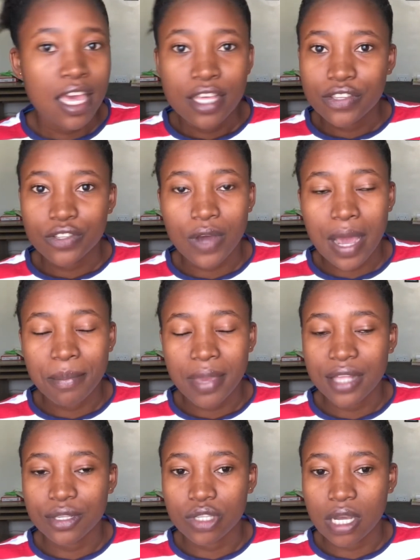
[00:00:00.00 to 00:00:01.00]
So I'm
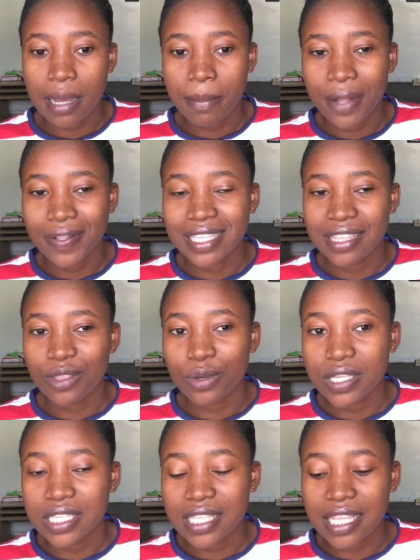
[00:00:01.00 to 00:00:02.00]
here to talk about
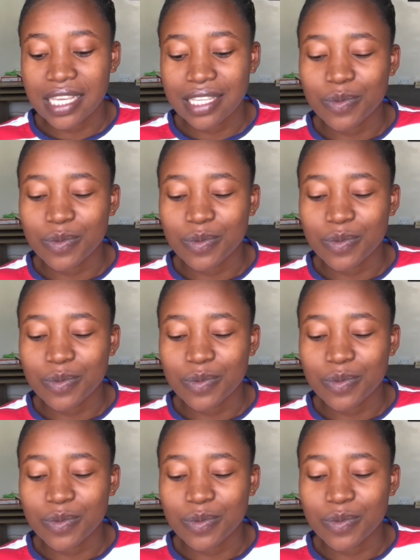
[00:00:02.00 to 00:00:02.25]
those things,